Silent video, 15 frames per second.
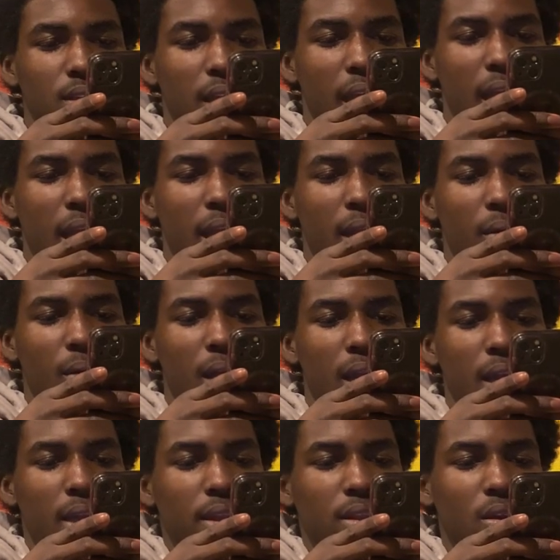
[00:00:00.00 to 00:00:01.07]
how
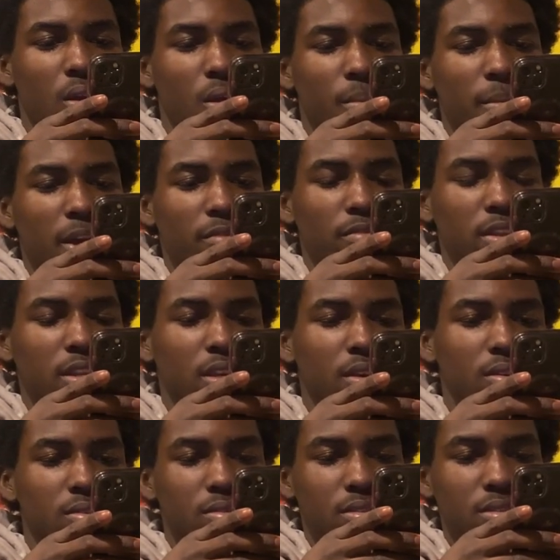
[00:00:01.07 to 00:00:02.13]
I edit all my
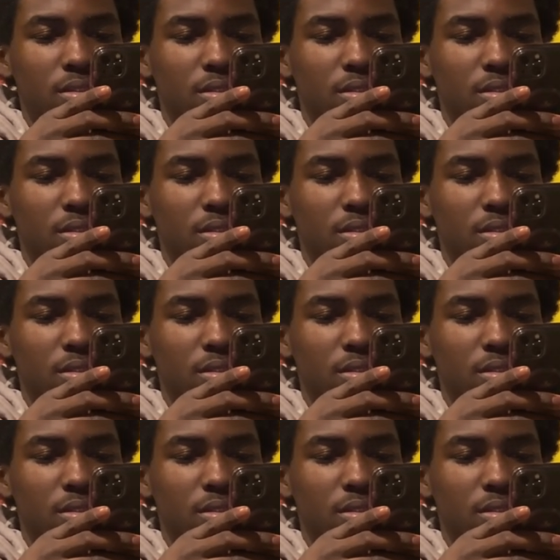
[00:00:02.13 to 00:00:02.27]
videos.